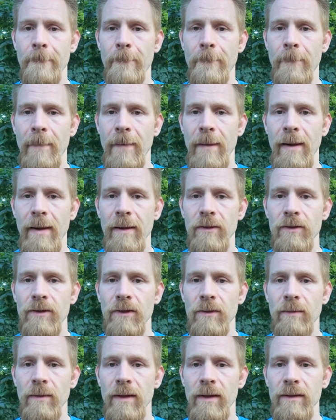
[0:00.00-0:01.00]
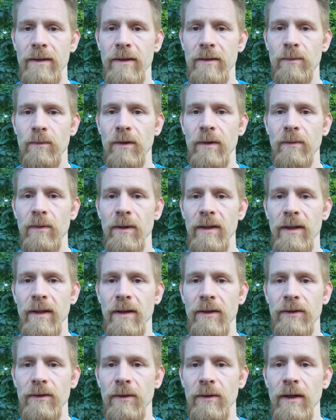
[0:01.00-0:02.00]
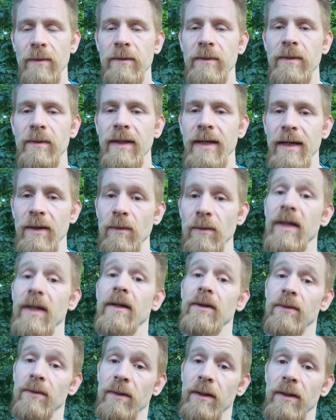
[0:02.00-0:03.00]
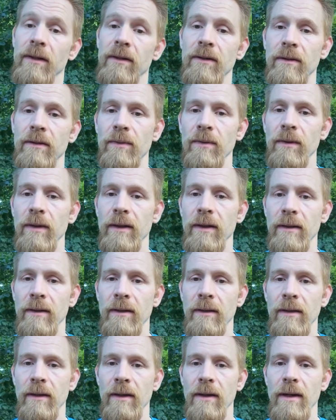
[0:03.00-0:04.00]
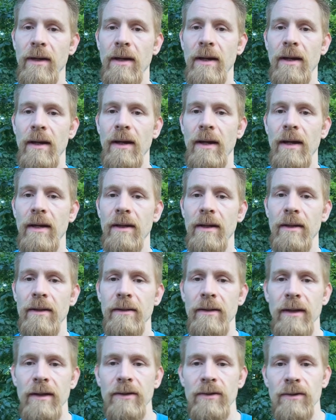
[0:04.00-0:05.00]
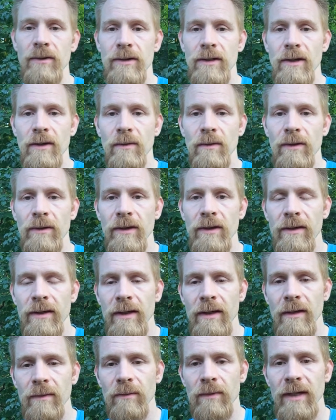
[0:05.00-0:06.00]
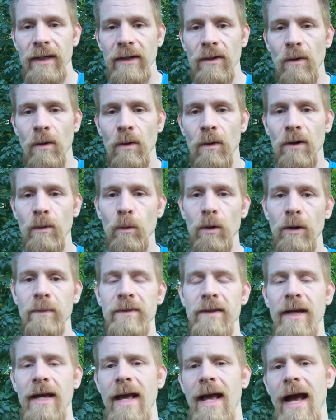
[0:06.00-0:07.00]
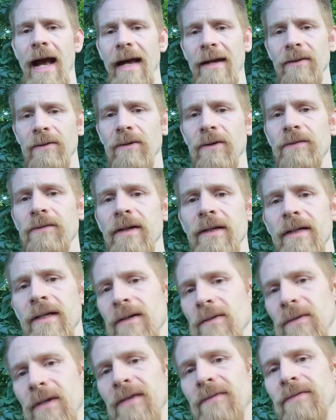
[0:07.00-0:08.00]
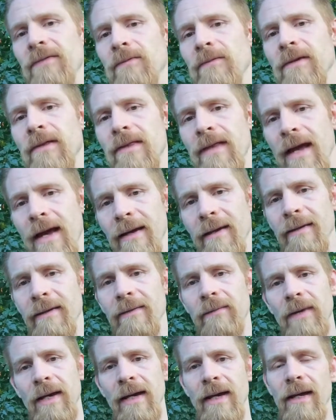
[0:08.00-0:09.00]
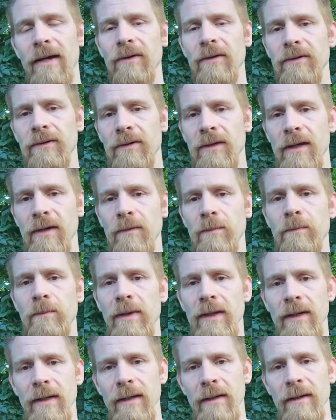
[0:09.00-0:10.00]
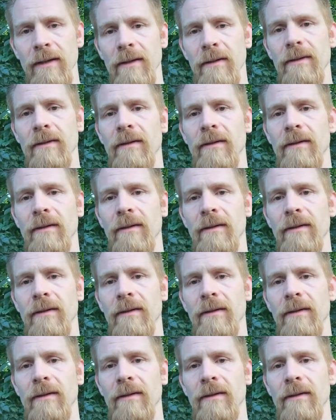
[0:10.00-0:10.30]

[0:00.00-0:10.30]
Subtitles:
And Jeremiah says, pre-boiling also helps, but it can weaken the wood. Good point. And Dinosaurs Terror World, do you think I'm breeding hornworms? I don't know if I'd get away with that in my house. They're big.